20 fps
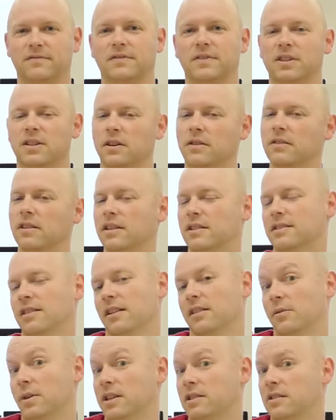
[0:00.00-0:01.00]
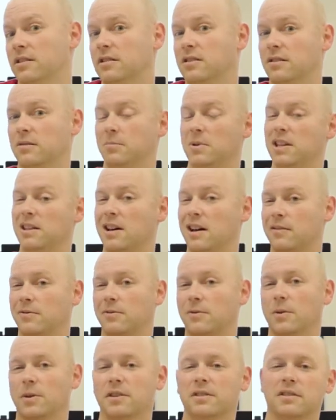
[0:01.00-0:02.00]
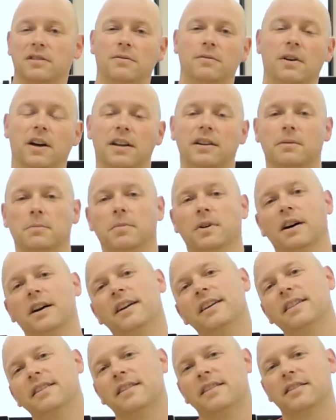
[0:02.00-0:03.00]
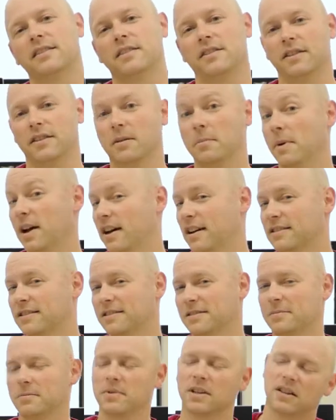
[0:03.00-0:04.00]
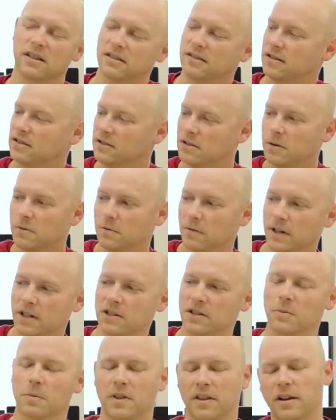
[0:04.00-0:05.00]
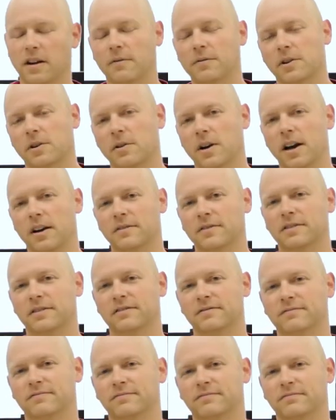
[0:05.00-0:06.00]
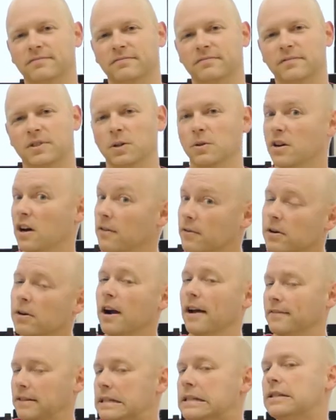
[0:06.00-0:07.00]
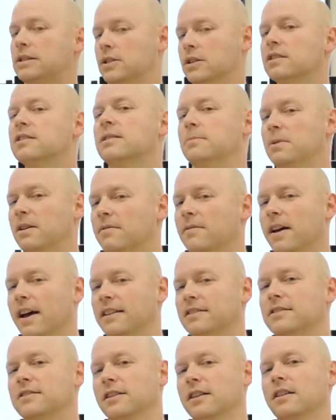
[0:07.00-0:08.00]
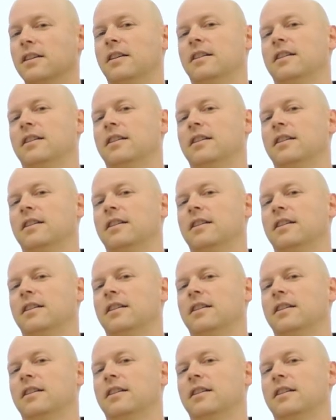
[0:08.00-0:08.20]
So the acceleration should be that force divided by their mass, because there's no friction with a hovercraft. So the hovercraft isn't just to be fancy.